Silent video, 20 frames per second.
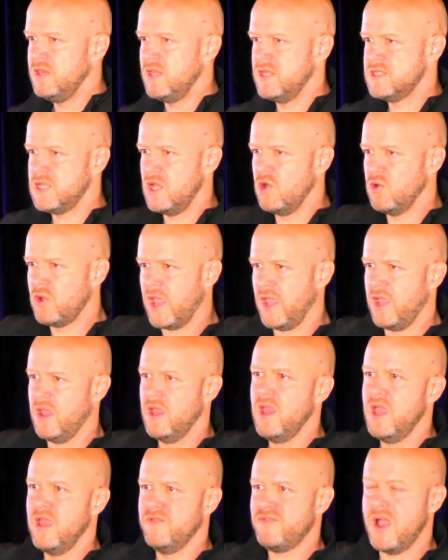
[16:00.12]
They say, okay,
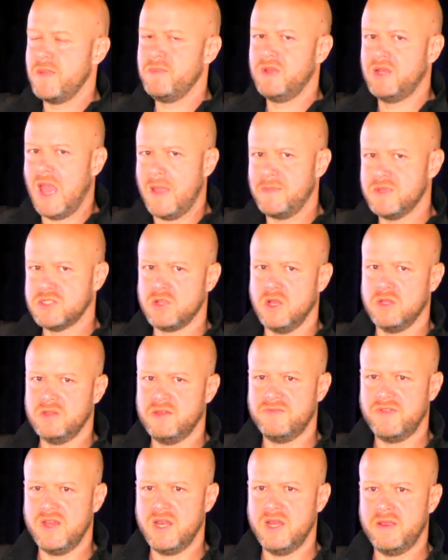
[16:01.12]
if I'm an Amazon
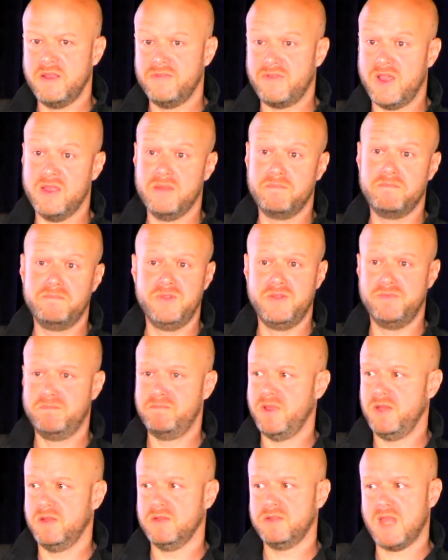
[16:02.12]
developer, if I
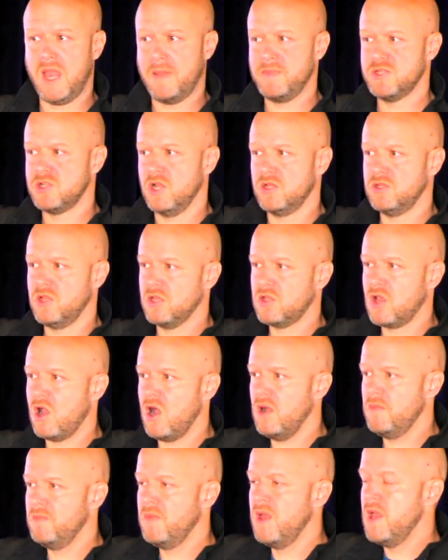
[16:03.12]
built
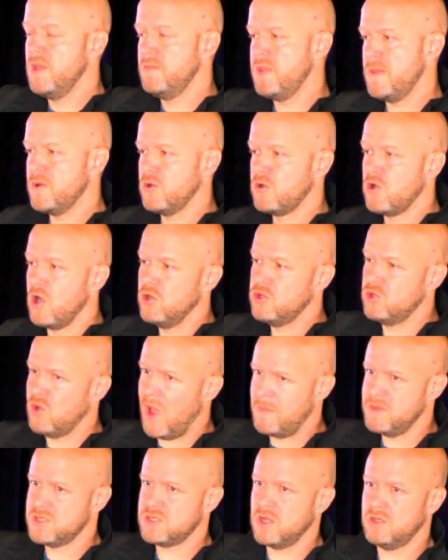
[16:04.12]
Amazon.com, people go to
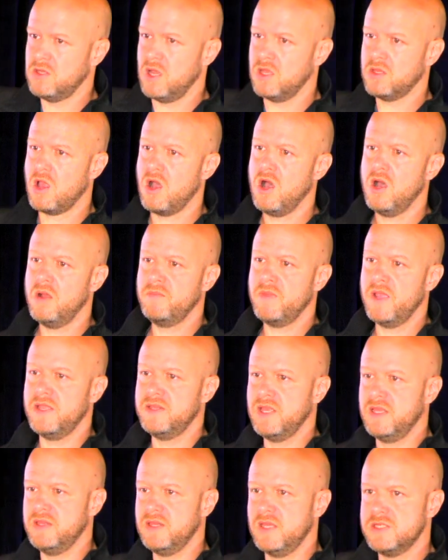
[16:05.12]
Amazon.com
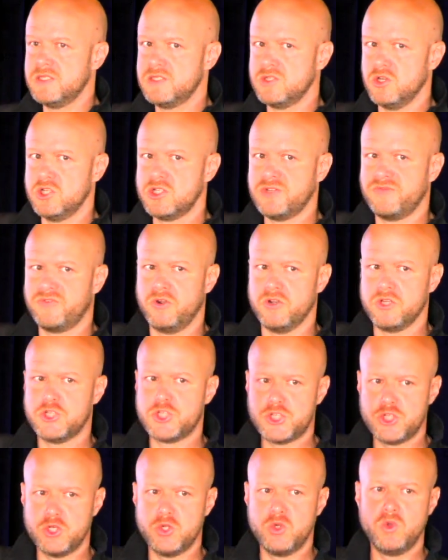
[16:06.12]
and then they search for a
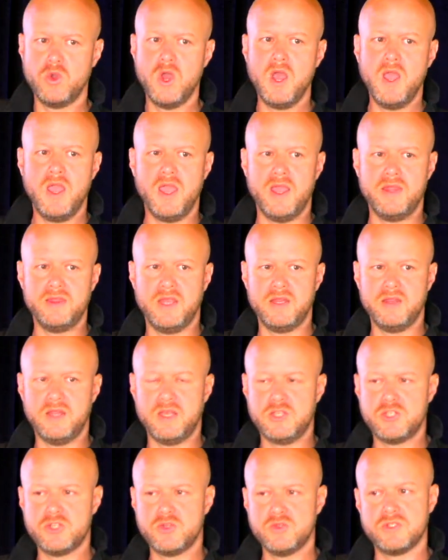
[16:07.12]
shoe and then
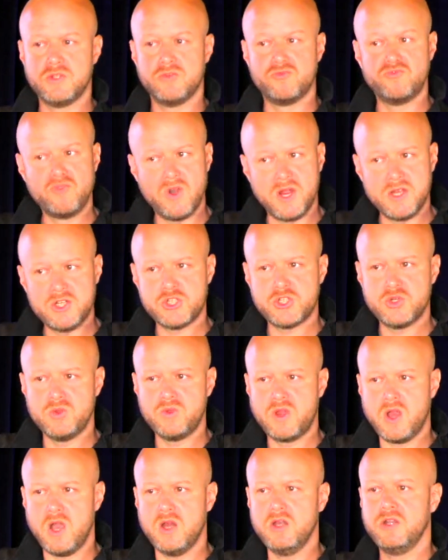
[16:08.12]
they choose the right shoe
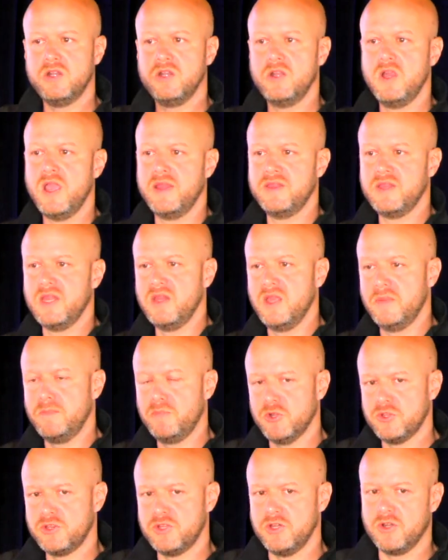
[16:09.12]
color and then they
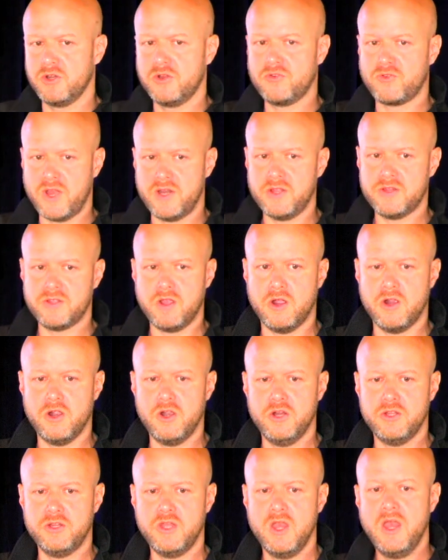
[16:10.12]
put their credit
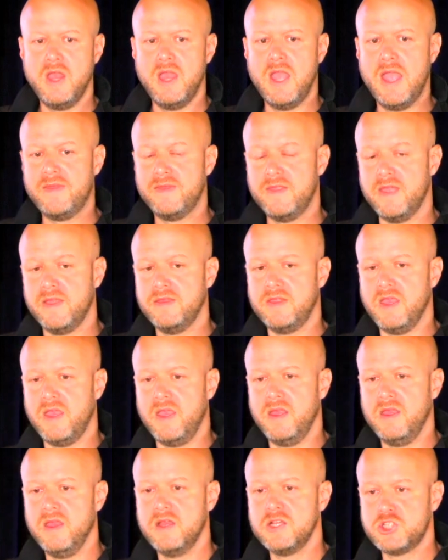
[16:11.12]
card and then
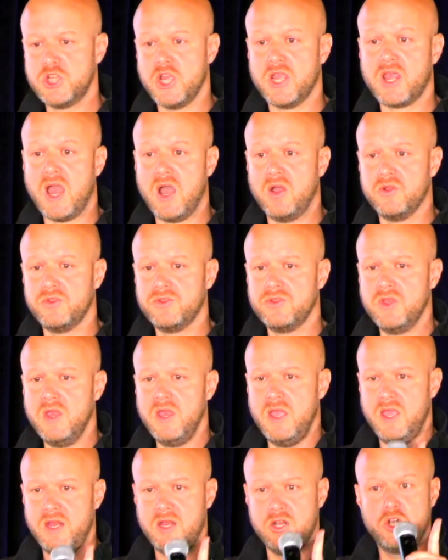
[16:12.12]
they check out.
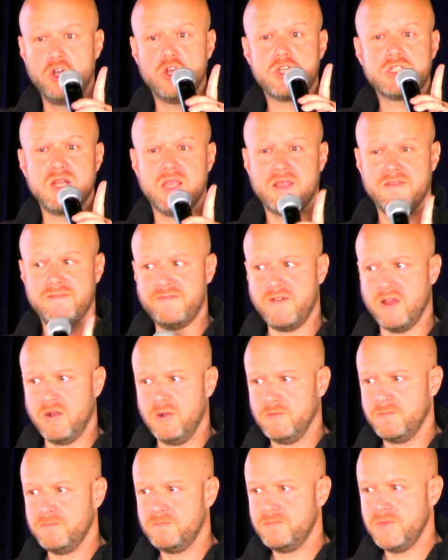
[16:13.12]
And it looks like a funnel.